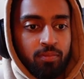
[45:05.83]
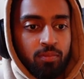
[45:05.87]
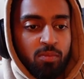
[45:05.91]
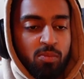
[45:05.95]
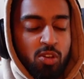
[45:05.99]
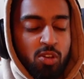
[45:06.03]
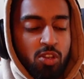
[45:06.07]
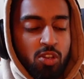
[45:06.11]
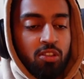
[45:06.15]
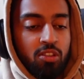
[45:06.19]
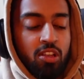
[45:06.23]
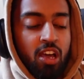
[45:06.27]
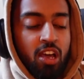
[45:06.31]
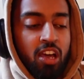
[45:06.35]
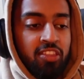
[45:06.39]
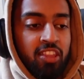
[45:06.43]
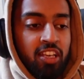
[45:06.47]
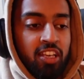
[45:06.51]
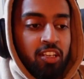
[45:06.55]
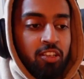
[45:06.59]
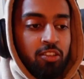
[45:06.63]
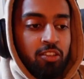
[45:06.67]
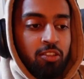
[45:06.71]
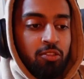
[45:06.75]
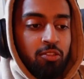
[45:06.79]
But I
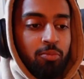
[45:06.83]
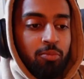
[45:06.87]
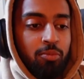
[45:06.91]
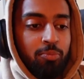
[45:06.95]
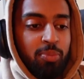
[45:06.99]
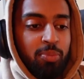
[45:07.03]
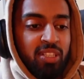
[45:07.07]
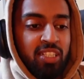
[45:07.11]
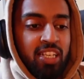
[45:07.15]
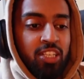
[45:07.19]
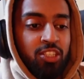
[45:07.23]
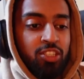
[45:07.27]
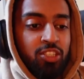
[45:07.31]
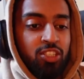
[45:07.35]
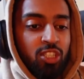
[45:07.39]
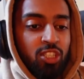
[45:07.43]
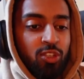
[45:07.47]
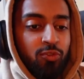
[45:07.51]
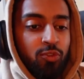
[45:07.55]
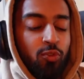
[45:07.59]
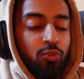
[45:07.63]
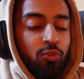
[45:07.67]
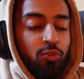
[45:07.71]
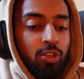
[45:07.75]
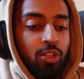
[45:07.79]
think potentially
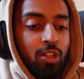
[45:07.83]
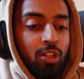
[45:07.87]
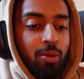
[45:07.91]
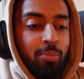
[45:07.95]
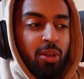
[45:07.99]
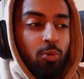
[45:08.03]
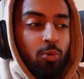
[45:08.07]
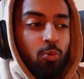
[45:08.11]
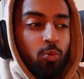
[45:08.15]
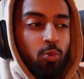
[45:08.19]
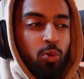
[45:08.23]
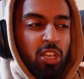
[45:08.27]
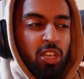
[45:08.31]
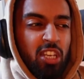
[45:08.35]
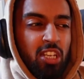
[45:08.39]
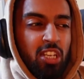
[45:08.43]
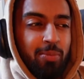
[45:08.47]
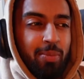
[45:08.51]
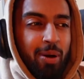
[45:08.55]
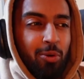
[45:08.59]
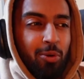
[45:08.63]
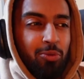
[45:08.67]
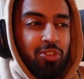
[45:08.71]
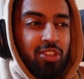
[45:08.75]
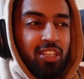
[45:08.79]
if you feel a bit weird
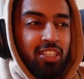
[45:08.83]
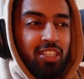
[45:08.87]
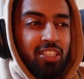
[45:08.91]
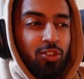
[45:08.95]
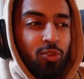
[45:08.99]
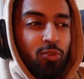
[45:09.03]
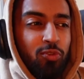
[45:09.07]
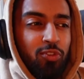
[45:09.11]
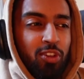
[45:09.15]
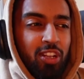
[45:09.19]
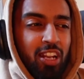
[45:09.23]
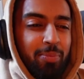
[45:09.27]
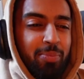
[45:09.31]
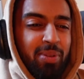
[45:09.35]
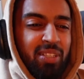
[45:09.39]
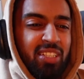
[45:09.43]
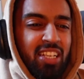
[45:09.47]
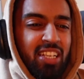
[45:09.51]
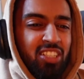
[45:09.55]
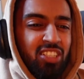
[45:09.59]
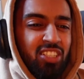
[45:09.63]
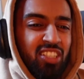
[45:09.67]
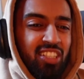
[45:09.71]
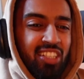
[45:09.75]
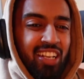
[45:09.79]
about this, and you feel like
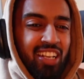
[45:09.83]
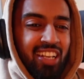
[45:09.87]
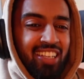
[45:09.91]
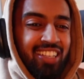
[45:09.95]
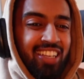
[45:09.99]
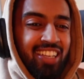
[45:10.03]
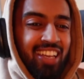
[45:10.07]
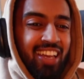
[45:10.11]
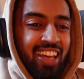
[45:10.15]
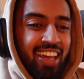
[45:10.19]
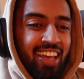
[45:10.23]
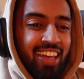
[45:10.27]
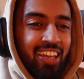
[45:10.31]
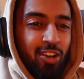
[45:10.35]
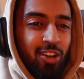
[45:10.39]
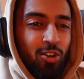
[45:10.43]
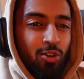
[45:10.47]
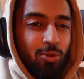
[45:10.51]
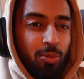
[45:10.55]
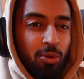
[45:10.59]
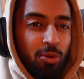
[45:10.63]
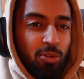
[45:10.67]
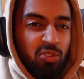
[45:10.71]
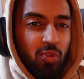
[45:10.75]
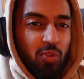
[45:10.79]
potentially like it
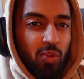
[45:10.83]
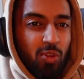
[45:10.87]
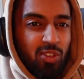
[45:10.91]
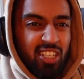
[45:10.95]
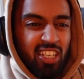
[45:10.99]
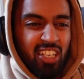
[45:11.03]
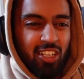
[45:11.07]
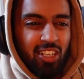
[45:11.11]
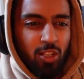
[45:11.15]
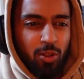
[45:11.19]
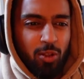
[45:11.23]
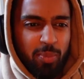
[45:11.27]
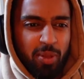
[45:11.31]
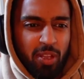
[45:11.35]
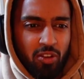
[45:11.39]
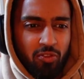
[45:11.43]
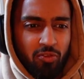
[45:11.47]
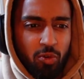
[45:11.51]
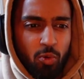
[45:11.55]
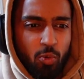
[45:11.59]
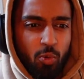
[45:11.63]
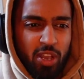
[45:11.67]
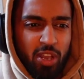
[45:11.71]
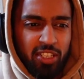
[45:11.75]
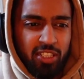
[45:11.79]
almost feels like a little bit of
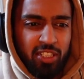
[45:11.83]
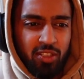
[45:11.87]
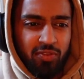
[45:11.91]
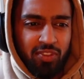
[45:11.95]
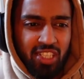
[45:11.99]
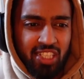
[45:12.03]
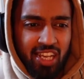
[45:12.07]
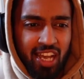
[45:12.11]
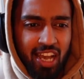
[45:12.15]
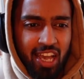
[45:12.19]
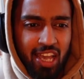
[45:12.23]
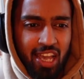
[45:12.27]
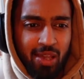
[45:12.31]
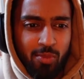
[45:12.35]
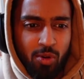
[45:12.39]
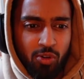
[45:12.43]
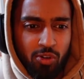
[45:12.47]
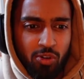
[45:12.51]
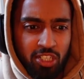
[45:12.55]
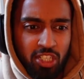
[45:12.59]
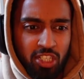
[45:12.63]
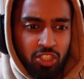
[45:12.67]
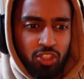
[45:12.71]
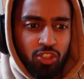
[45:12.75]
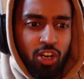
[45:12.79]
a waste of a time or
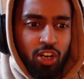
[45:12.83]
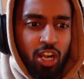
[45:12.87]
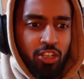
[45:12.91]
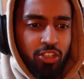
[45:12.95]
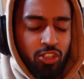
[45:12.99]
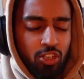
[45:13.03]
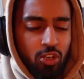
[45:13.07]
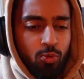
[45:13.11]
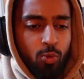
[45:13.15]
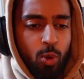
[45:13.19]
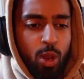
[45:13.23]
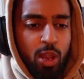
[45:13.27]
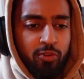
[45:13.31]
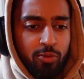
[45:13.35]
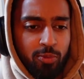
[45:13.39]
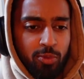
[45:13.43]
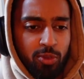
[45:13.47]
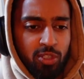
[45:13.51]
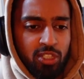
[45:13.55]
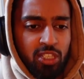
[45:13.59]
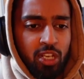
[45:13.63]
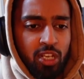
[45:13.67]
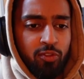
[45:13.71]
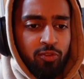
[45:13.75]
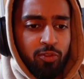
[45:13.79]
a distraction away from
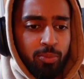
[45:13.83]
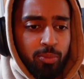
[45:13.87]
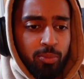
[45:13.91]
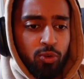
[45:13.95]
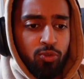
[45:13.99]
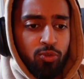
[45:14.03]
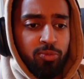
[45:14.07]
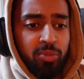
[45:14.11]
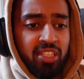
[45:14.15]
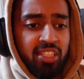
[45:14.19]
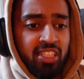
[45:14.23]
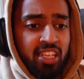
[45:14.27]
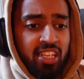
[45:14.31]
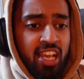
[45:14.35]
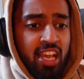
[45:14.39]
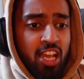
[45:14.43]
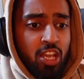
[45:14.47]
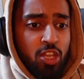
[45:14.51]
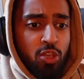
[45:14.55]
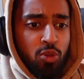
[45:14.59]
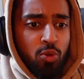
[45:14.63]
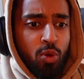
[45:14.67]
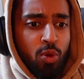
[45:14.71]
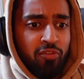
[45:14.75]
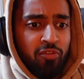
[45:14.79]
your self-improvement,
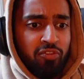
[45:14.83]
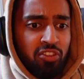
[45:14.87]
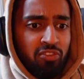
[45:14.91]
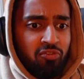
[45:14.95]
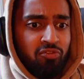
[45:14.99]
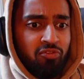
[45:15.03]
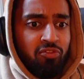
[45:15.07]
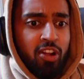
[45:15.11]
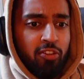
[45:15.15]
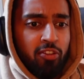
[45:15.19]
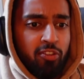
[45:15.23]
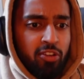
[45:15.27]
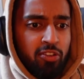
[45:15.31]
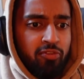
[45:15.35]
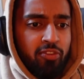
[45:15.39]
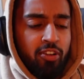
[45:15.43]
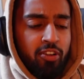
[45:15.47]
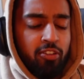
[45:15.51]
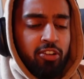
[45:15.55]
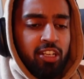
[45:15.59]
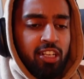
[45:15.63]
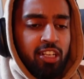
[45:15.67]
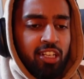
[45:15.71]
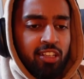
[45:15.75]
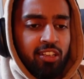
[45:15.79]
you have to very,
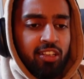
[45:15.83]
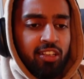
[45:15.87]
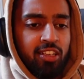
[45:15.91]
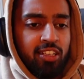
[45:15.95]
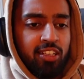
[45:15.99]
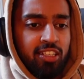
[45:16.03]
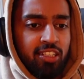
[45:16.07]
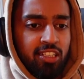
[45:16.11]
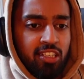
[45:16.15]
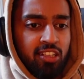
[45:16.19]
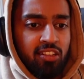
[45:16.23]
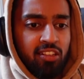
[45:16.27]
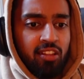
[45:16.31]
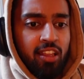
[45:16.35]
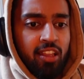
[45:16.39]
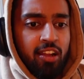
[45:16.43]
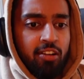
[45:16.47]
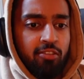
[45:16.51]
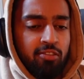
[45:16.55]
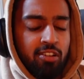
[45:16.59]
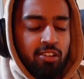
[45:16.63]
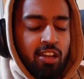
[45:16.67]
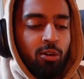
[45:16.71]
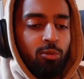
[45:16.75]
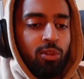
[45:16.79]
very clearly declare
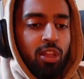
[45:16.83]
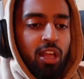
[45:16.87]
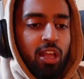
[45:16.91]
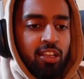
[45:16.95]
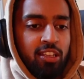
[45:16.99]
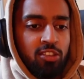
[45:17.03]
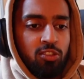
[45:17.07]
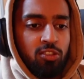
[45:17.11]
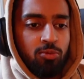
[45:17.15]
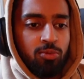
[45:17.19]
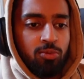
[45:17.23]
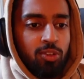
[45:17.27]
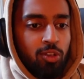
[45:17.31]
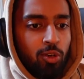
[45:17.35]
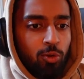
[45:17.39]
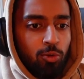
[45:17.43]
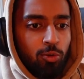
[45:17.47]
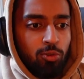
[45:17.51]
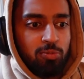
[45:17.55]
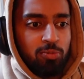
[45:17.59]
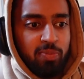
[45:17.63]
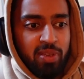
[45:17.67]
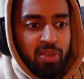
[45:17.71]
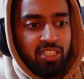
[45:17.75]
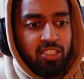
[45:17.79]
and outline some
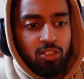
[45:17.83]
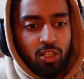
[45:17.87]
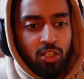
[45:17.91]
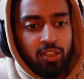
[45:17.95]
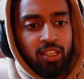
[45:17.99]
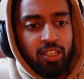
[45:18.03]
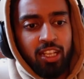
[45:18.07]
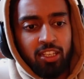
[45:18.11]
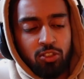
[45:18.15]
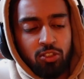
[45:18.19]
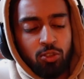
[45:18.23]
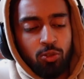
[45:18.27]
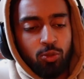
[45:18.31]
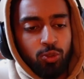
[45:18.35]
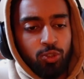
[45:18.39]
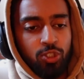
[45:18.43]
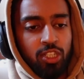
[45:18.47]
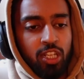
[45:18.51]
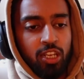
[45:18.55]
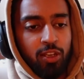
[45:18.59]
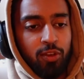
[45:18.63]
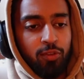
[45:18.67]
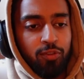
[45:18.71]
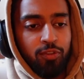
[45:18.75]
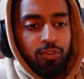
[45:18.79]
goals based on that social
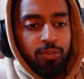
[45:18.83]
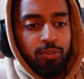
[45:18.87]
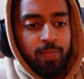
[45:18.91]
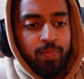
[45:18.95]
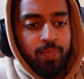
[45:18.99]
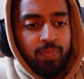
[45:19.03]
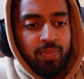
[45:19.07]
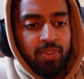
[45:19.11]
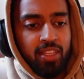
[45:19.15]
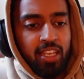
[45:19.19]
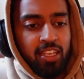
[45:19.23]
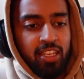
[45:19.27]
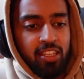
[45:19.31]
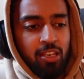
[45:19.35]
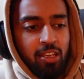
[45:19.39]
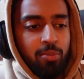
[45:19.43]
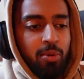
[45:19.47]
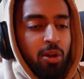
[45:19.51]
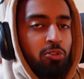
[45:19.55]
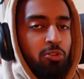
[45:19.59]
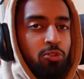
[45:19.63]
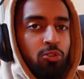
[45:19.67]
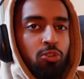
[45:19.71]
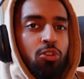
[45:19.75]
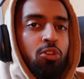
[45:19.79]
life. Like, think
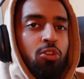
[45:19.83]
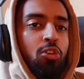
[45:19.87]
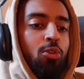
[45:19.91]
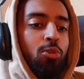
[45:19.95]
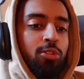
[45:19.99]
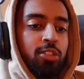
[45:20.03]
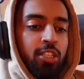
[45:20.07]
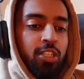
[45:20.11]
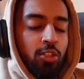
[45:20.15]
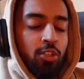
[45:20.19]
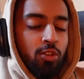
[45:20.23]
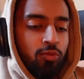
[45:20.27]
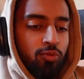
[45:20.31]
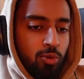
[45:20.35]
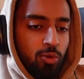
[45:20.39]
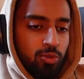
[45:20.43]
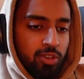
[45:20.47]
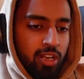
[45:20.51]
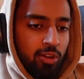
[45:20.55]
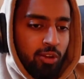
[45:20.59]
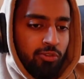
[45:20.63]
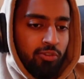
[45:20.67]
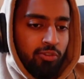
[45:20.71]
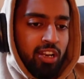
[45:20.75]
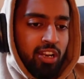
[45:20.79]
about the goals that you wrote
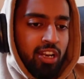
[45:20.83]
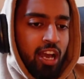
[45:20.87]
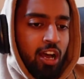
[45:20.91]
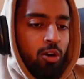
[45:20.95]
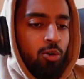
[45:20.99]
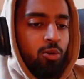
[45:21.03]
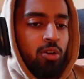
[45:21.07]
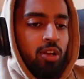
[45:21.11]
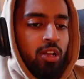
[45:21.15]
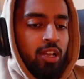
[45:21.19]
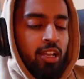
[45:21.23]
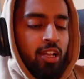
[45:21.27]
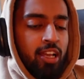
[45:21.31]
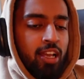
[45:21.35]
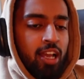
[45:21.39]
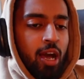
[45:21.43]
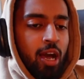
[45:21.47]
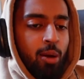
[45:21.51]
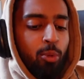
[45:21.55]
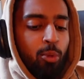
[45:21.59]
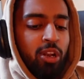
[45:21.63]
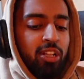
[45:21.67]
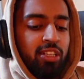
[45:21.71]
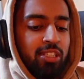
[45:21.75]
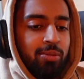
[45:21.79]
down right now.
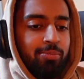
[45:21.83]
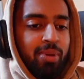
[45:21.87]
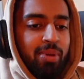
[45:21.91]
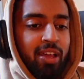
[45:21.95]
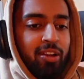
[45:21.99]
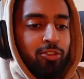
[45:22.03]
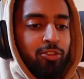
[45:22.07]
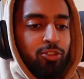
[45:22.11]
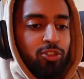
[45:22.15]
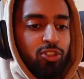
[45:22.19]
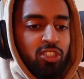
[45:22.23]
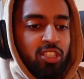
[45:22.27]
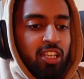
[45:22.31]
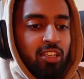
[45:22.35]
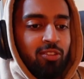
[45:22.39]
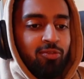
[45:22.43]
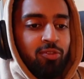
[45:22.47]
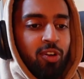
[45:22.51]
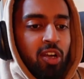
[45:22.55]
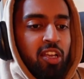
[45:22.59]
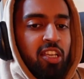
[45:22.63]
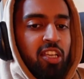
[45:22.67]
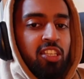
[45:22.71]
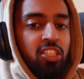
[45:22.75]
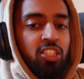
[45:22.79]
I'm willing to bet are just like
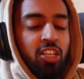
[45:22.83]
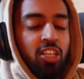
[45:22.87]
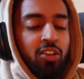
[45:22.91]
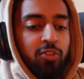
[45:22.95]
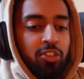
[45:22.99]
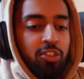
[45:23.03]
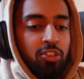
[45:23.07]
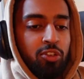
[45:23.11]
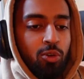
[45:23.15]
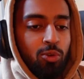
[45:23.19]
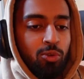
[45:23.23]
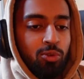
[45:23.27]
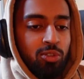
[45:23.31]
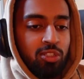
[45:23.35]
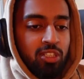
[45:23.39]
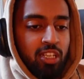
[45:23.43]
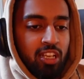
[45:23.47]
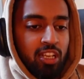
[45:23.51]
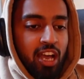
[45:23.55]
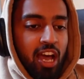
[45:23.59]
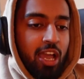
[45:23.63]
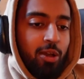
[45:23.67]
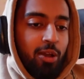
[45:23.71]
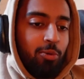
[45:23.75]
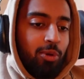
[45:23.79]
fucking Jeffrey's goals. Like,
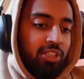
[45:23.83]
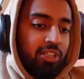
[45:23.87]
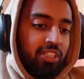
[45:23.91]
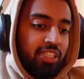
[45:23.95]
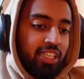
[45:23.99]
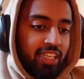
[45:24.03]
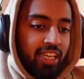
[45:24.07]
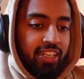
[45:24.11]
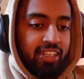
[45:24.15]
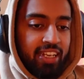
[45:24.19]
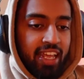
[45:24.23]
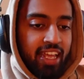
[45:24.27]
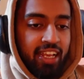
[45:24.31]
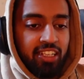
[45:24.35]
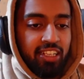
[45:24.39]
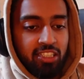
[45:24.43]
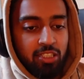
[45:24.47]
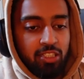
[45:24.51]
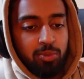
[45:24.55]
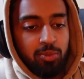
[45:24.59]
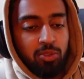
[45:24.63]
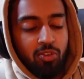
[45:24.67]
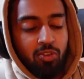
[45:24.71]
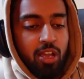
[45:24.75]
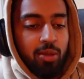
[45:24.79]
I want to get X
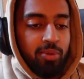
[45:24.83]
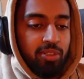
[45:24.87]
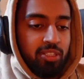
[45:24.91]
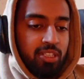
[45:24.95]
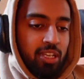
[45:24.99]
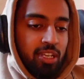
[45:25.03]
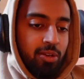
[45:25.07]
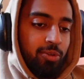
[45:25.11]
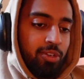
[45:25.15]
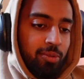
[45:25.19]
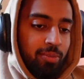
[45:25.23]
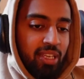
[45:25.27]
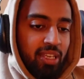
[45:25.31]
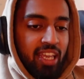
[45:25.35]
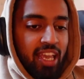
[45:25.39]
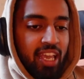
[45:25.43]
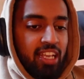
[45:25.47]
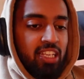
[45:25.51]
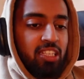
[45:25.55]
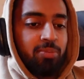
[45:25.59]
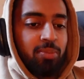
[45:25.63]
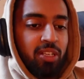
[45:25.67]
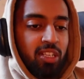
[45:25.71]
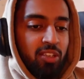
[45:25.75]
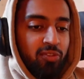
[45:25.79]
subscribers. I want to make
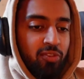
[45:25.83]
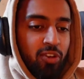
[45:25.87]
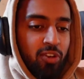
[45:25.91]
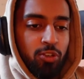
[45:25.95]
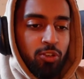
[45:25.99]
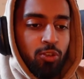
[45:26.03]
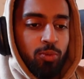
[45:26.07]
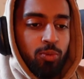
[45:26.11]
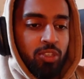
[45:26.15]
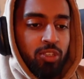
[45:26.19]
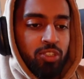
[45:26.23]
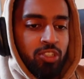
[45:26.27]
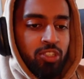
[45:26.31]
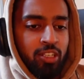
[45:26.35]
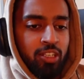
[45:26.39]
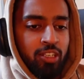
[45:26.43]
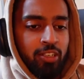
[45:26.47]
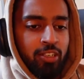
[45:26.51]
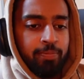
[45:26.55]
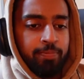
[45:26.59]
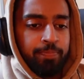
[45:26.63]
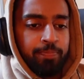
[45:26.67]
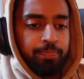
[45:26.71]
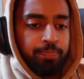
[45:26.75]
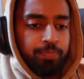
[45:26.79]
X money. Fuck you, bitch.
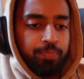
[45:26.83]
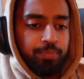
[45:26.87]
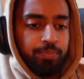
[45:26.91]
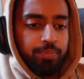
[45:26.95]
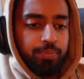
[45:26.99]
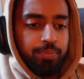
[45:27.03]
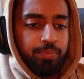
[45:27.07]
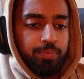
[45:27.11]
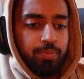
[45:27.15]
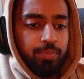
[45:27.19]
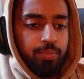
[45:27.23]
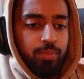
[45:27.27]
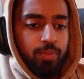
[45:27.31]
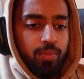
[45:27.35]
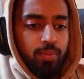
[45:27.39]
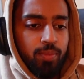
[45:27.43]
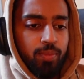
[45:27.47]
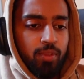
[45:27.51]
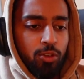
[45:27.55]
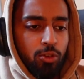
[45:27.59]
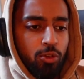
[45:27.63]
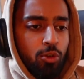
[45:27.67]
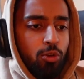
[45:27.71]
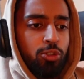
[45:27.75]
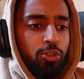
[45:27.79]

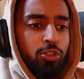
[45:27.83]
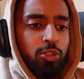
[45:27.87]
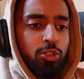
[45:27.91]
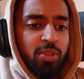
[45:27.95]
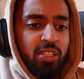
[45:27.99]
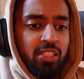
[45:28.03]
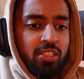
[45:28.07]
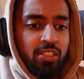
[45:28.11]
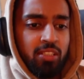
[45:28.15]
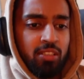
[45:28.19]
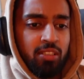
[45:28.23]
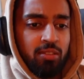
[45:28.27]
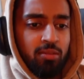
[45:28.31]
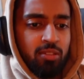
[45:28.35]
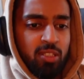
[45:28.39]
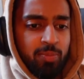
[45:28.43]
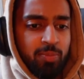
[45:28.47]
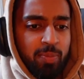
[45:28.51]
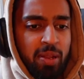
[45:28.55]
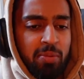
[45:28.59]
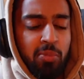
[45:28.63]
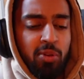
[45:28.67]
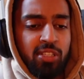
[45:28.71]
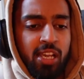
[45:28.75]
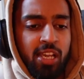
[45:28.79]
Your goal should be to
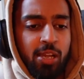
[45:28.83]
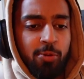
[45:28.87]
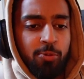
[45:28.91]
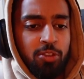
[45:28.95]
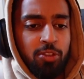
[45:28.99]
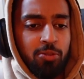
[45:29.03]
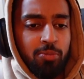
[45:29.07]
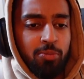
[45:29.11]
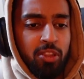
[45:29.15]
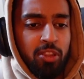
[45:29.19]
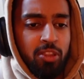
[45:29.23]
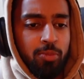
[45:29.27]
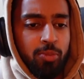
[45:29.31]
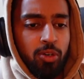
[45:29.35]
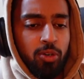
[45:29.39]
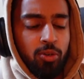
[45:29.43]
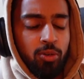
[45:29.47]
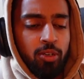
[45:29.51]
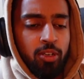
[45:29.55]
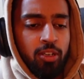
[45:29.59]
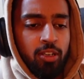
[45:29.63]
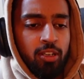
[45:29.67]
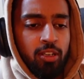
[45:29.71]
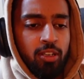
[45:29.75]
spend more time with your mother, bro.